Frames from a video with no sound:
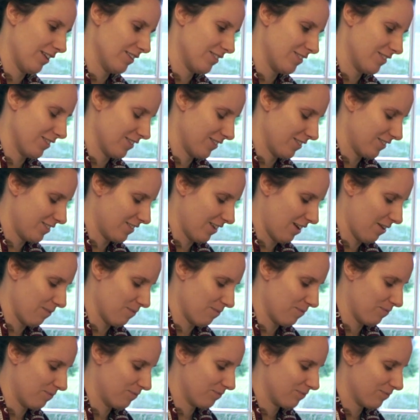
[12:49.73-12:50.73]
It's just,
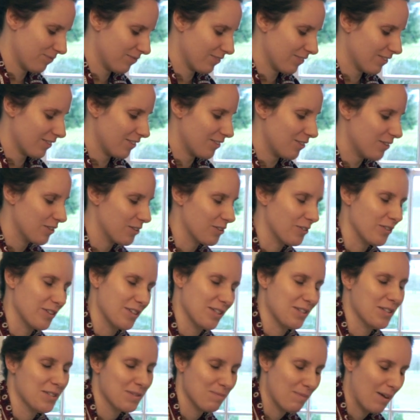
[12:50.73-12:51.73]
you can
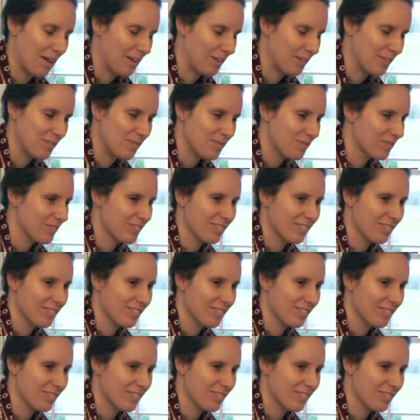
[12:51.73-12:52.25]
already smell